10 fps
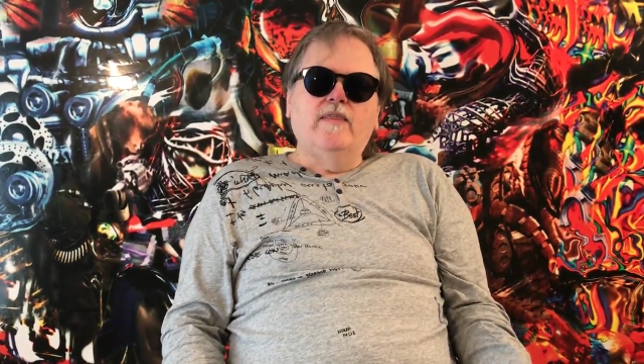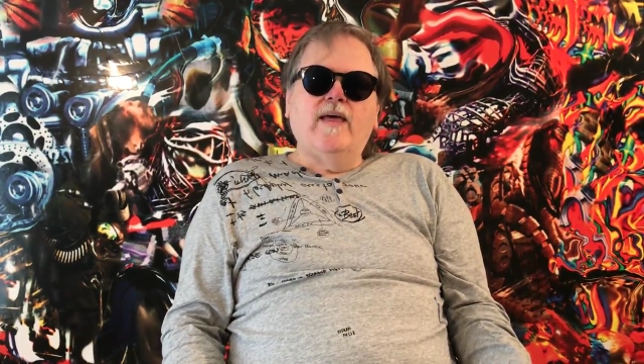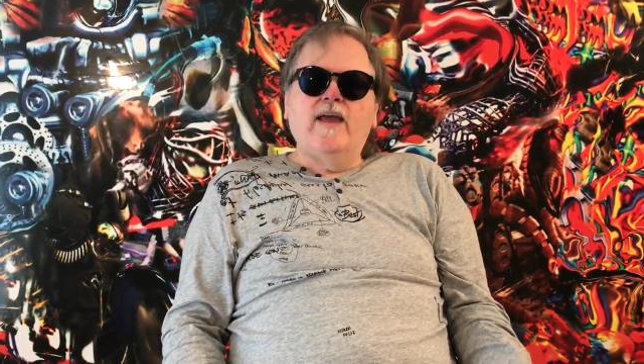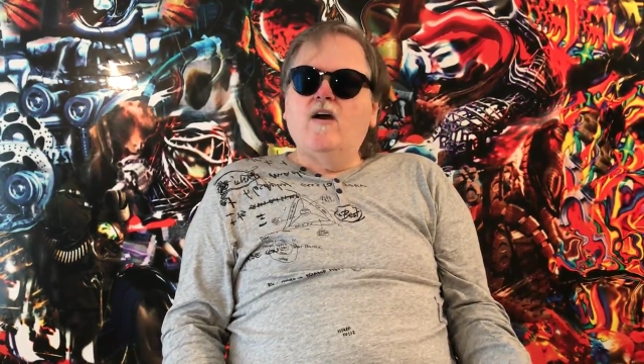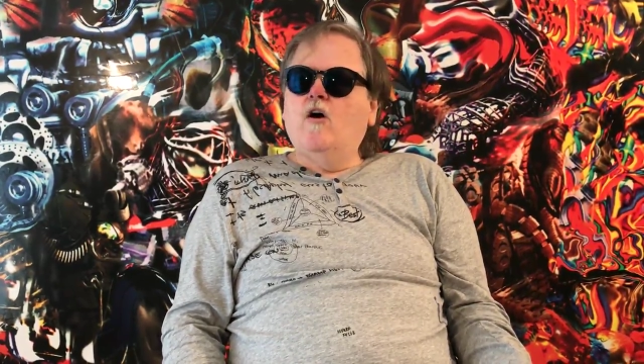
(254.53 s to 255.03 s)

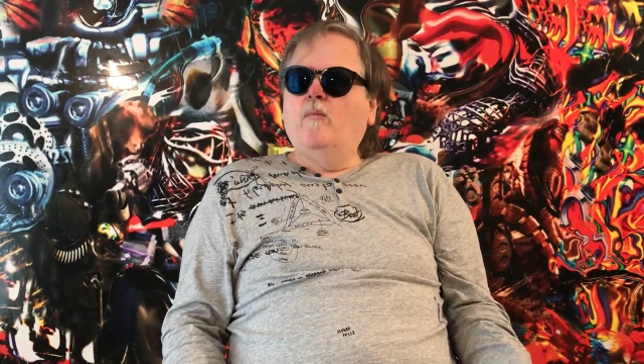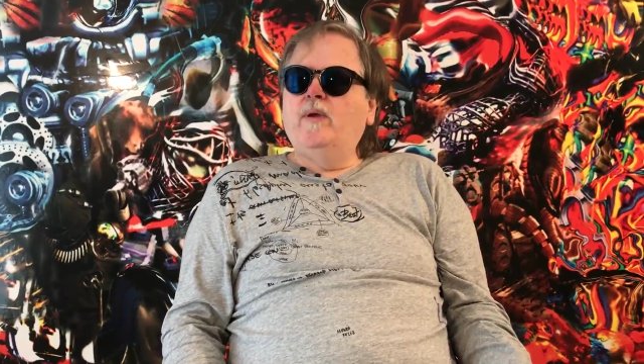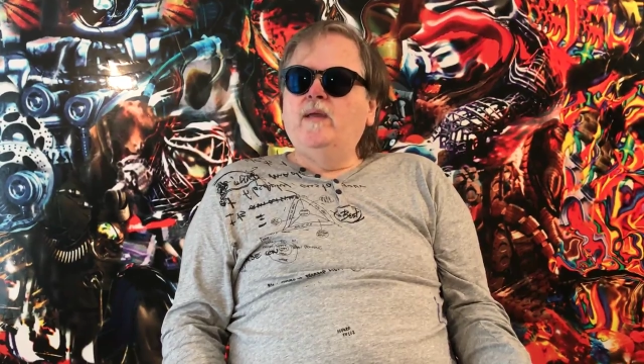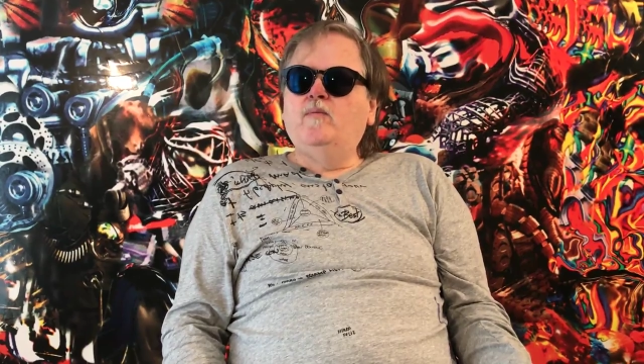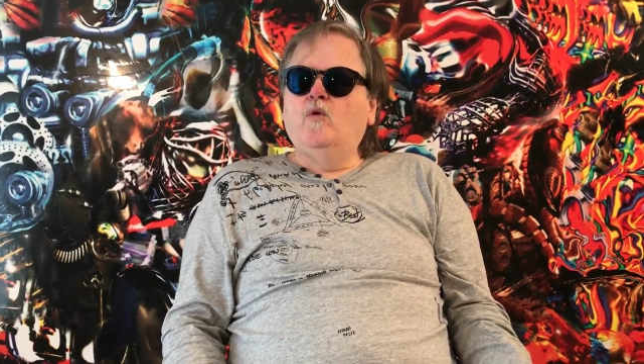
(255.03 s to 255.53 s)
They are
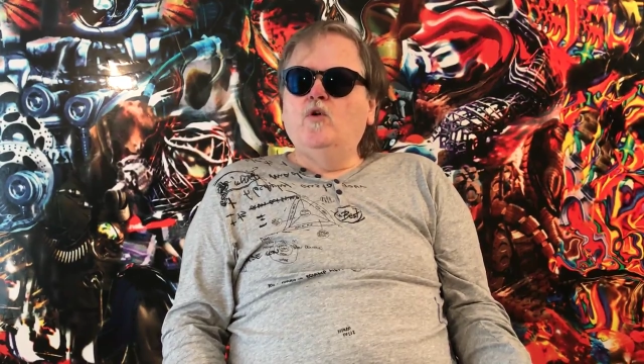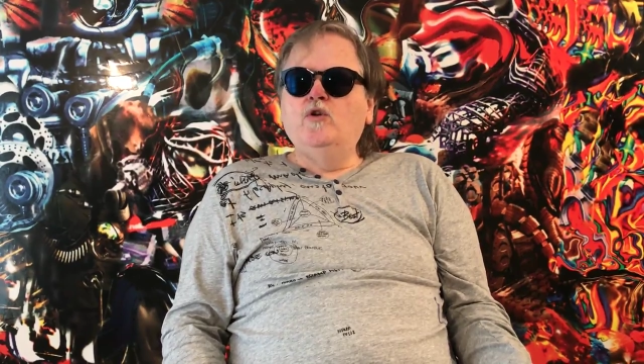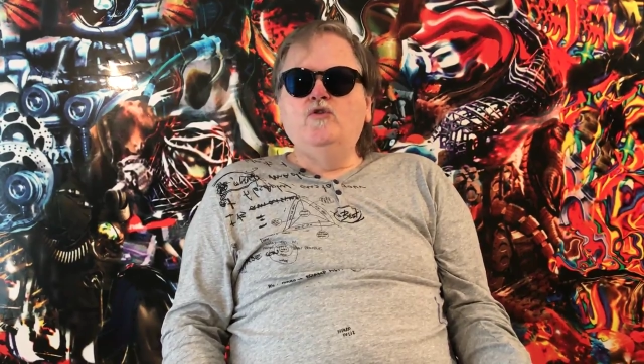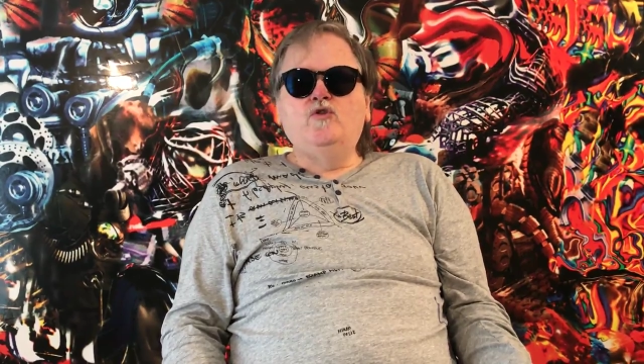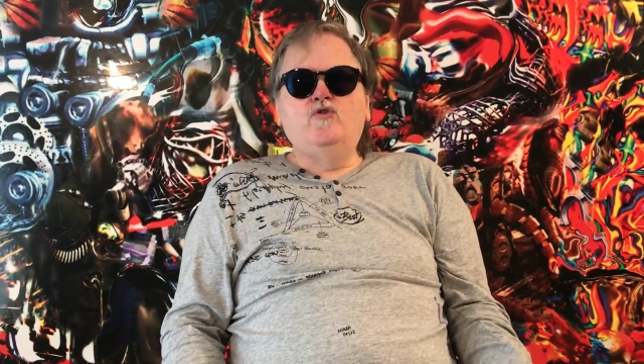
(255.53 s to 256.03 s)
people
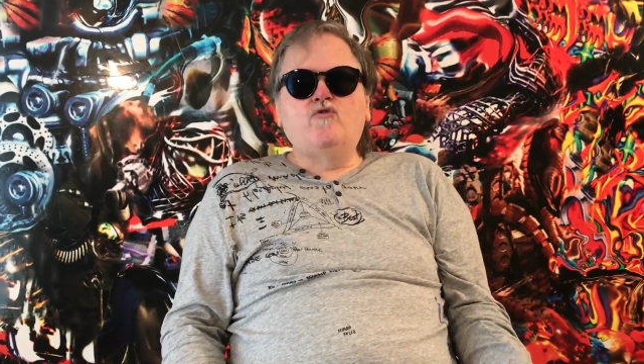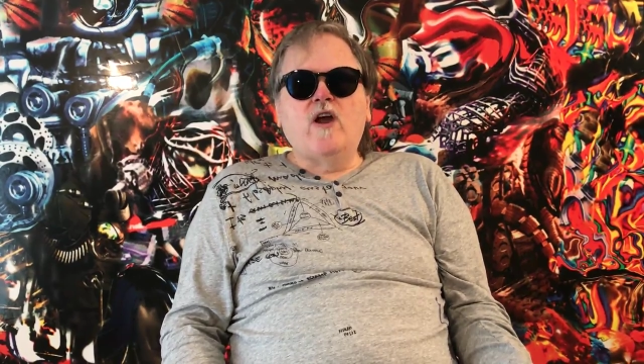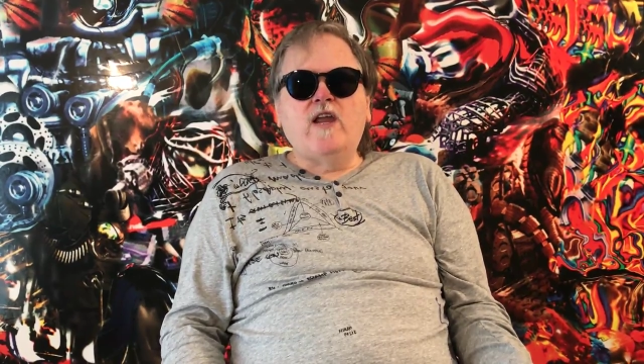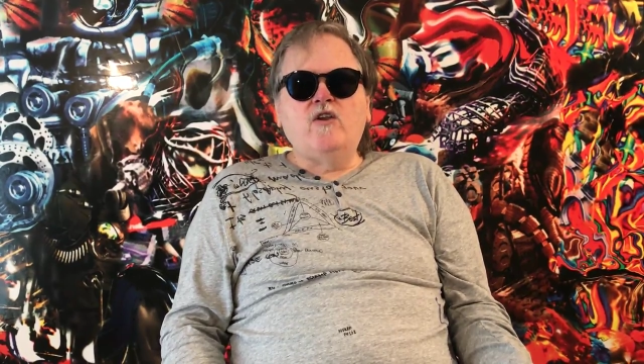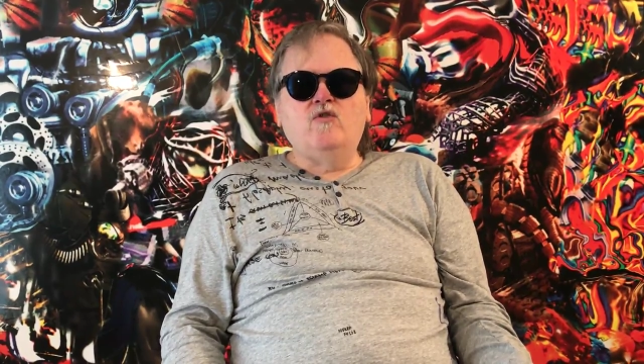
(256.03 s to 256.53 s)
who
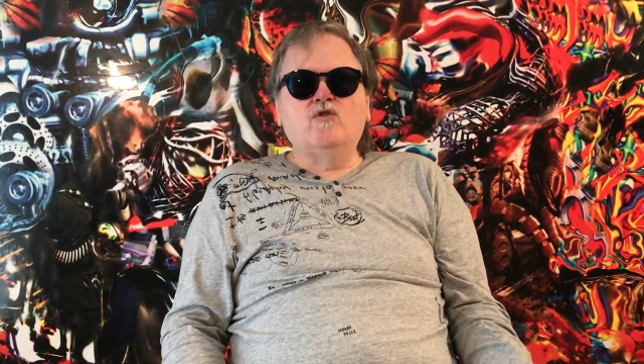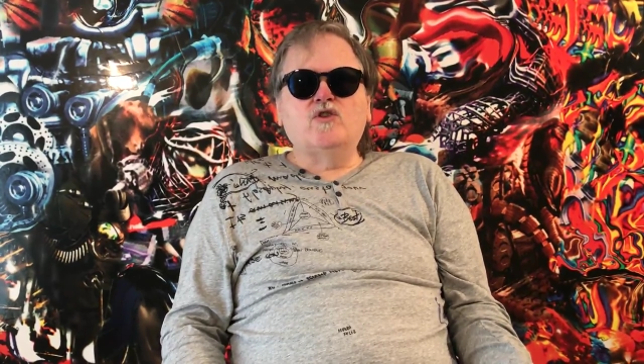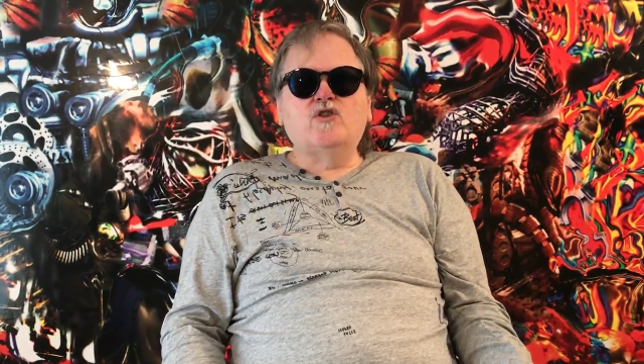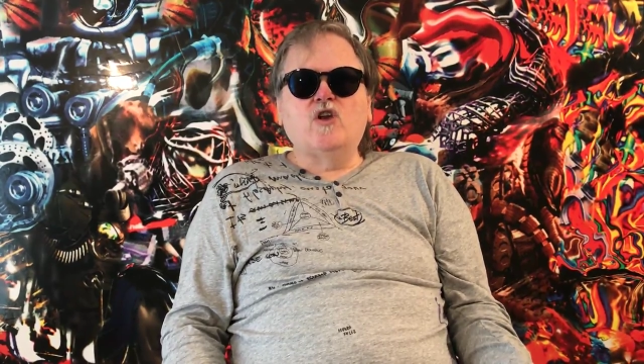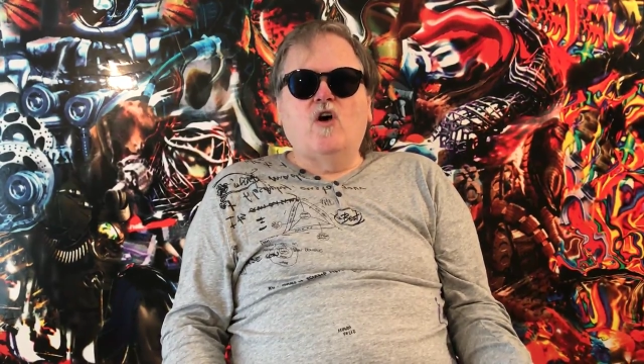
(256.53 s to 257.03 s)
drain your
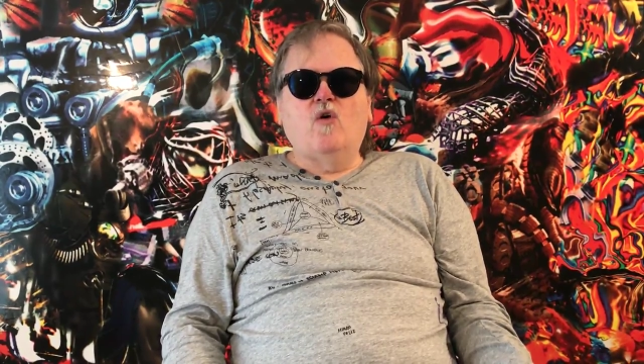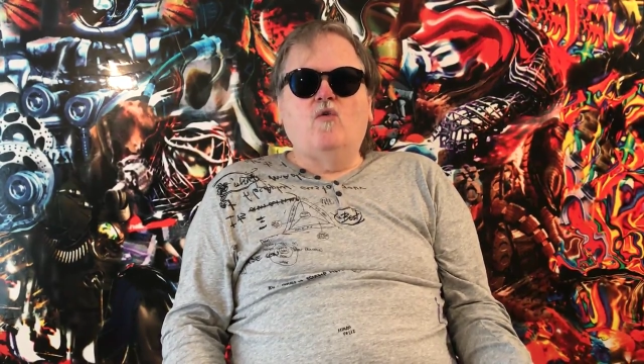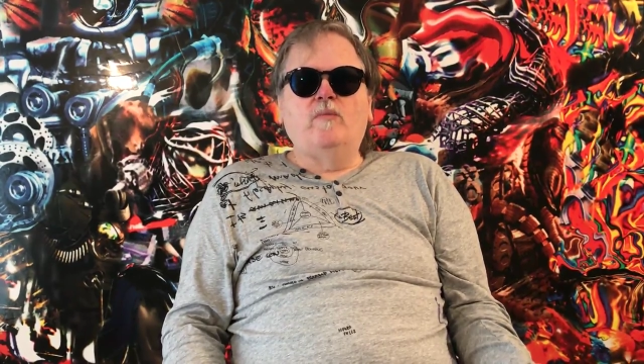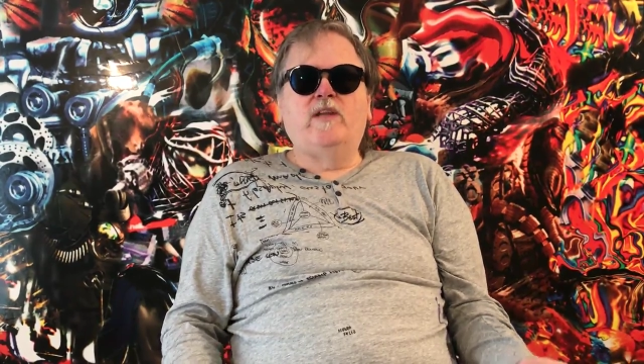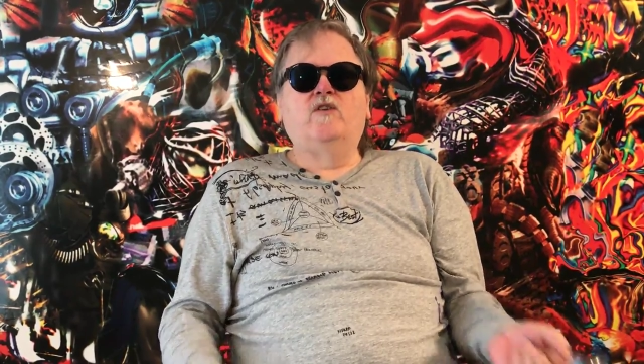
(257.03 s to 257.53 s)

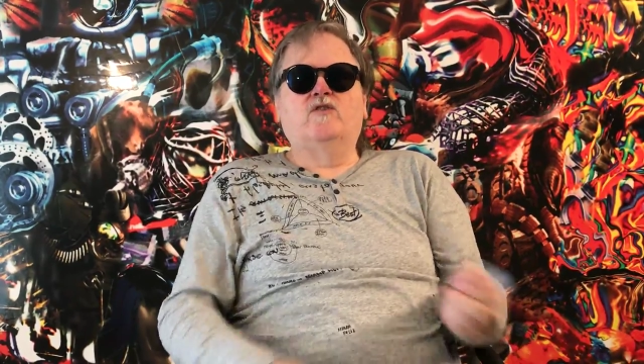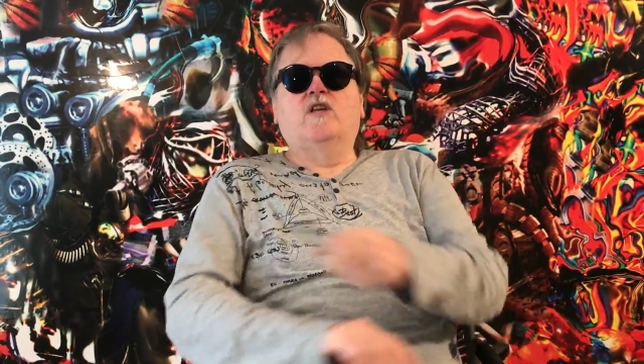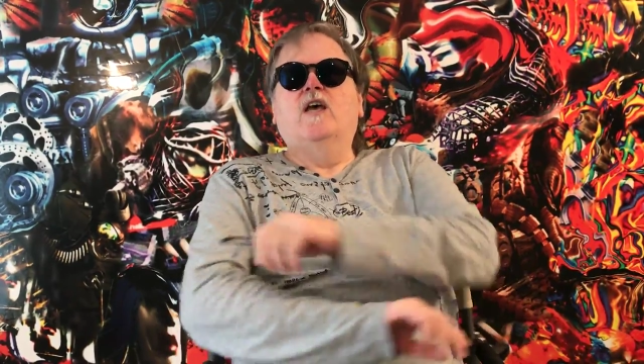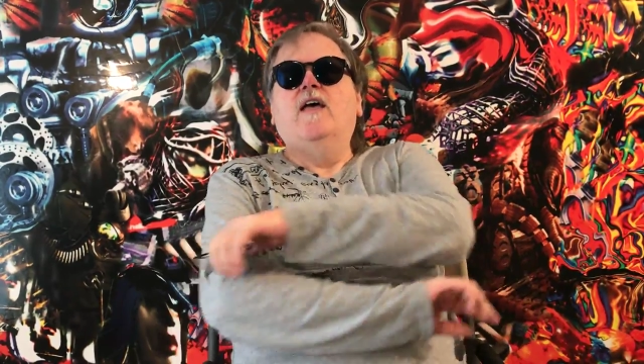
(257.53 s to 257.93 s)
soul because